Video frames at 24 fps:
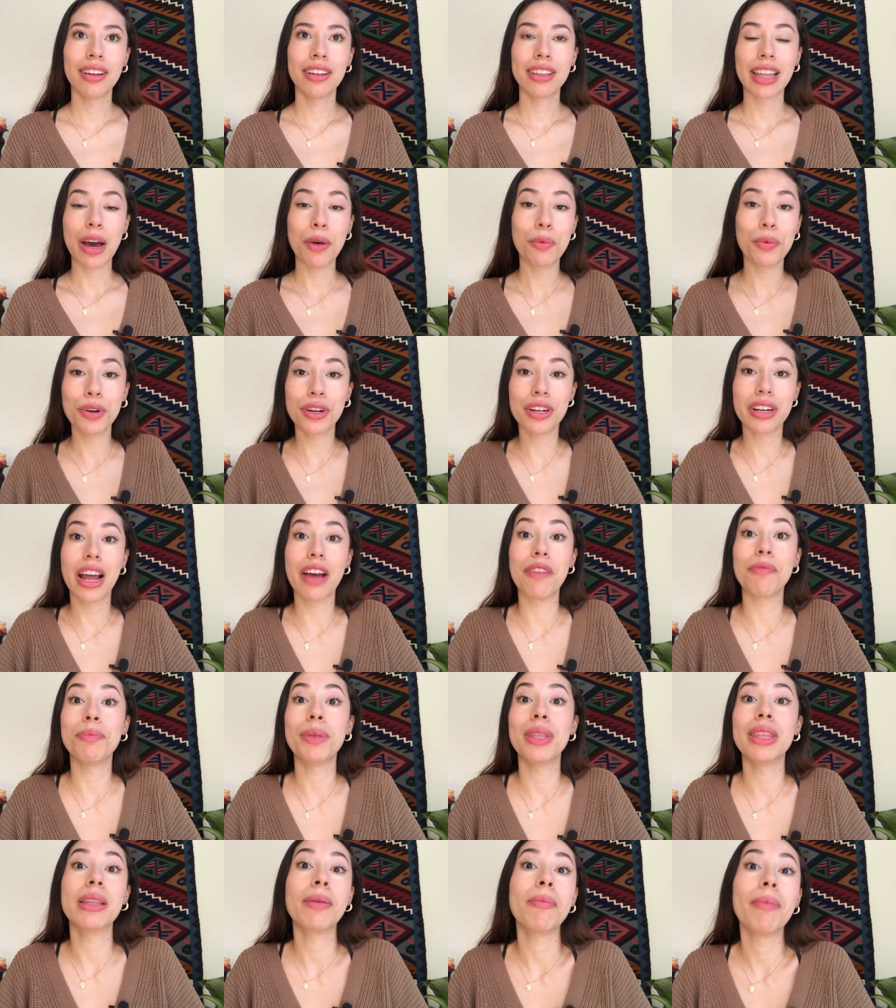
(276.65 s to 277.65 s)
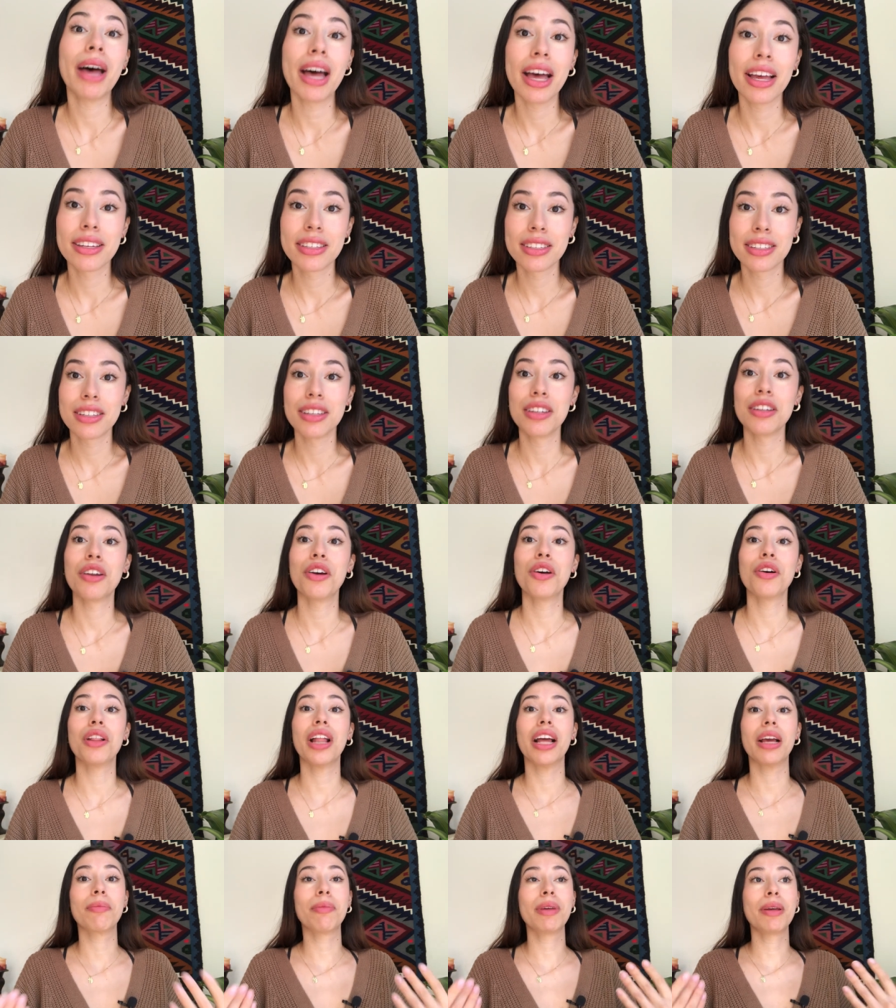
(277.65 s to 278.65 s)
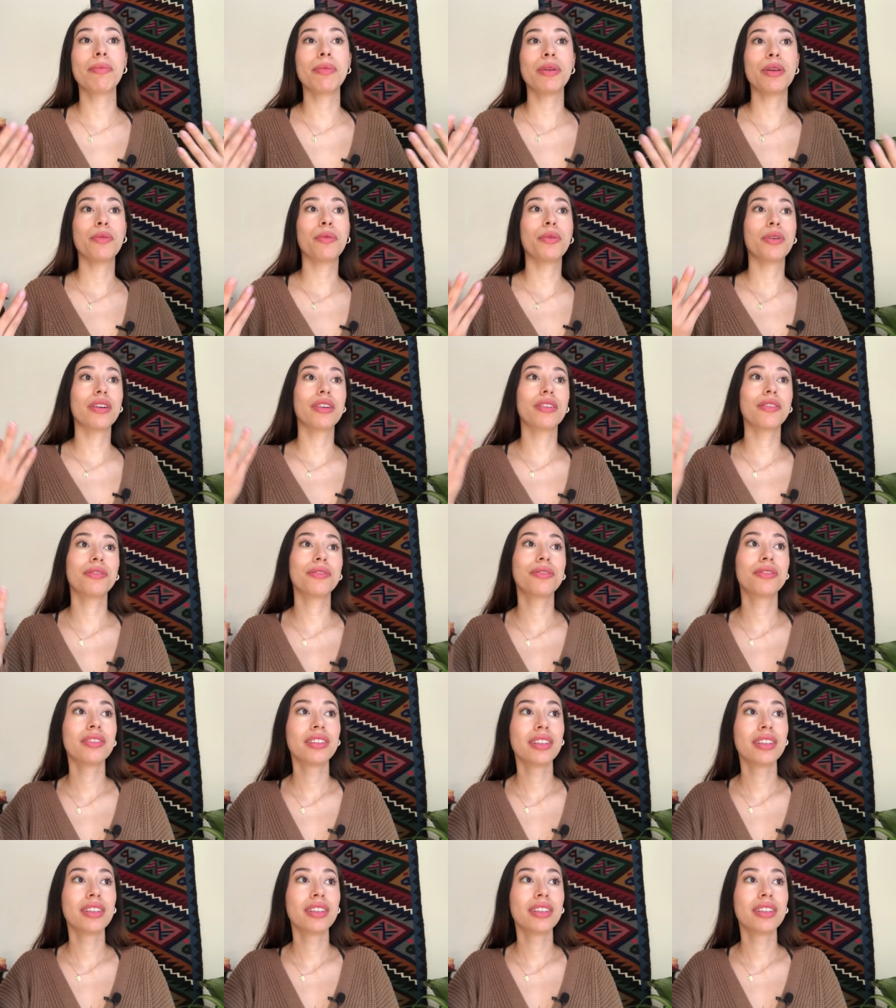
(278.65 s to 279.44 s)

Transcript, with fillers: that wouldn't have been the best, you know? Like maybe you would have,